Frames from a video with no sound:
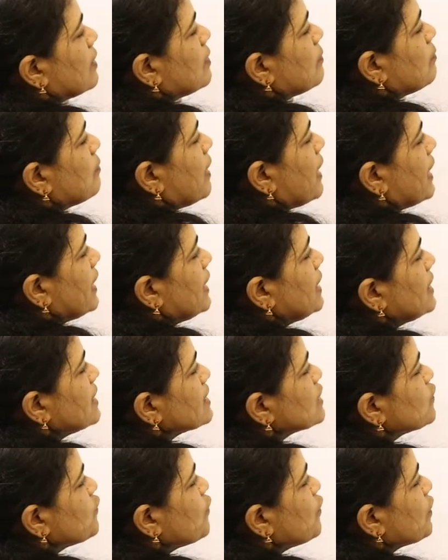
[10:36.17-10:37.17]

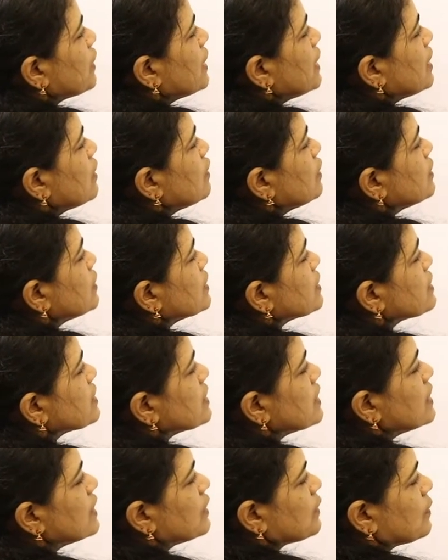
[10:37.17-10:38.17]
minus 4 equal to
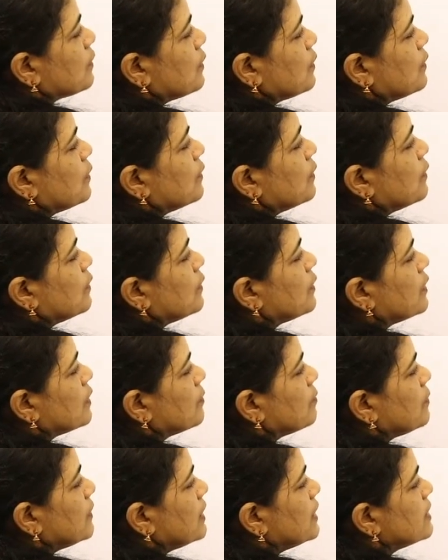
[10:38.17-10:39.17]
0
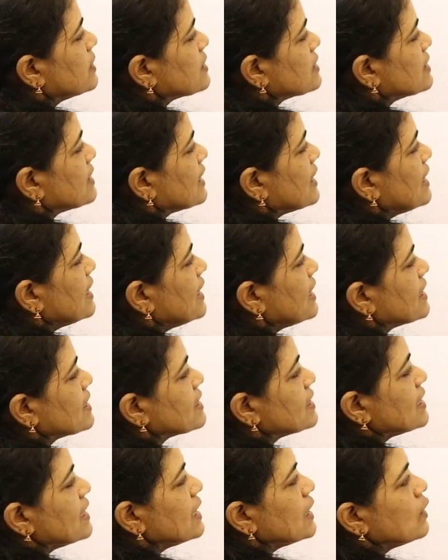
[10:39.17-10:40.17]
means
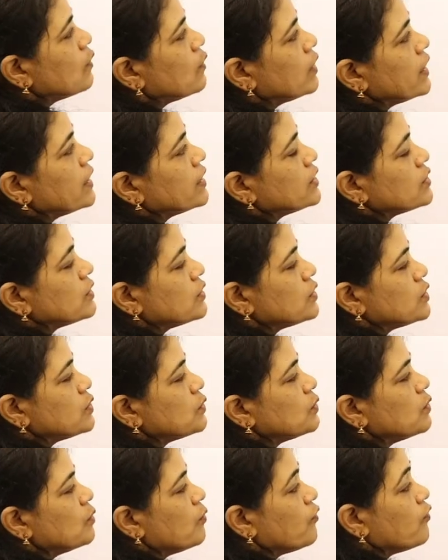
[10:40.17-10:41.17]
3x equated
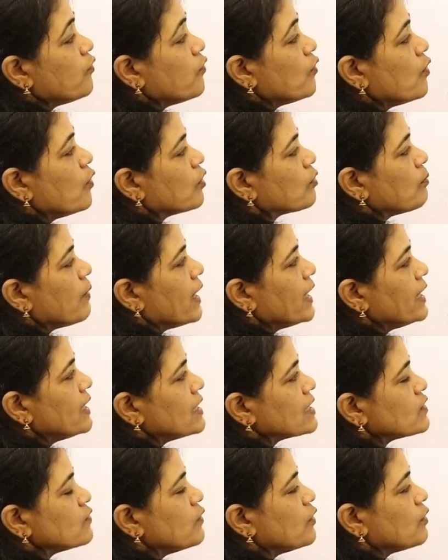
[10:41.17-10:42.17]
to 4,
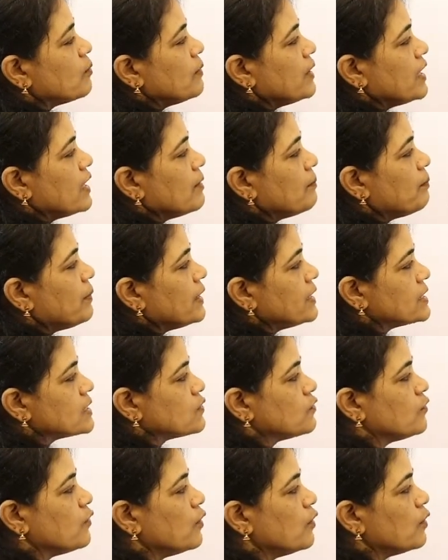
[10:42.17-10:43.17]
minus 4 become
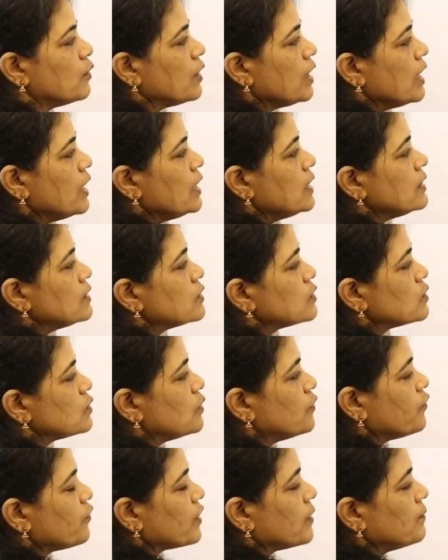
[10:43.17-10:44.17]
plus 4.
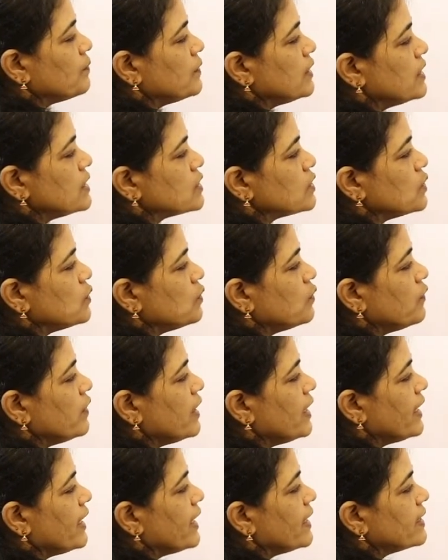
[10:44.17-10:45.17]
So from this you
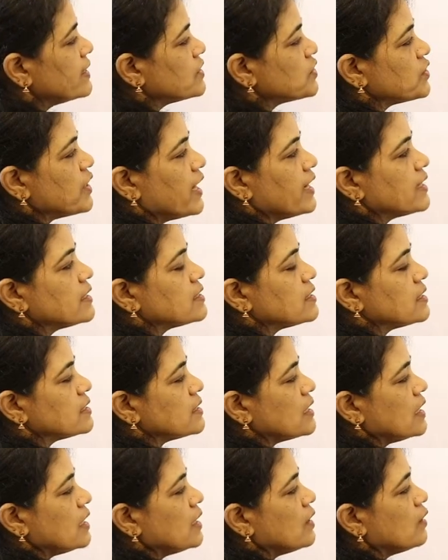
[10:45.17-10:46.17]
will get x
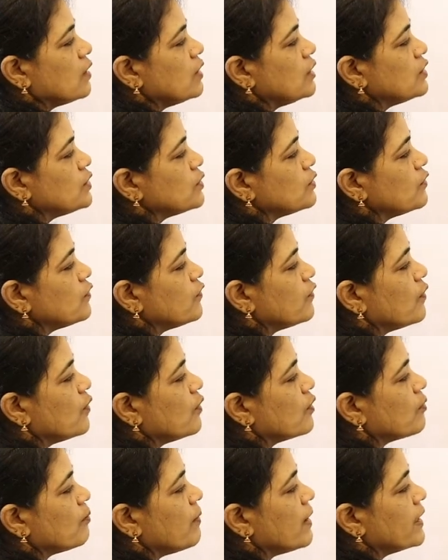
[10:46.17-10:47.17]
is equal to
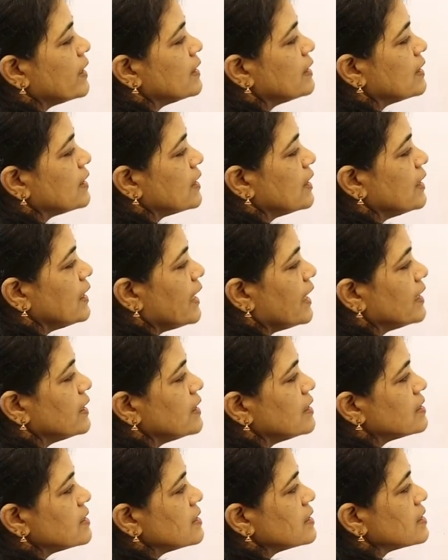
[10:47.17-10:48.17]
4 by 3, and
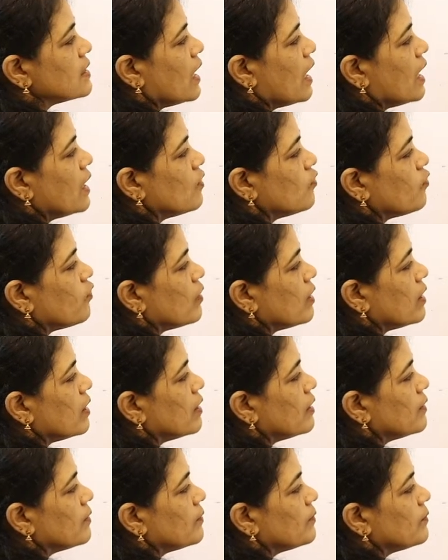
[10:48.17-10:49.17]
this is alpha.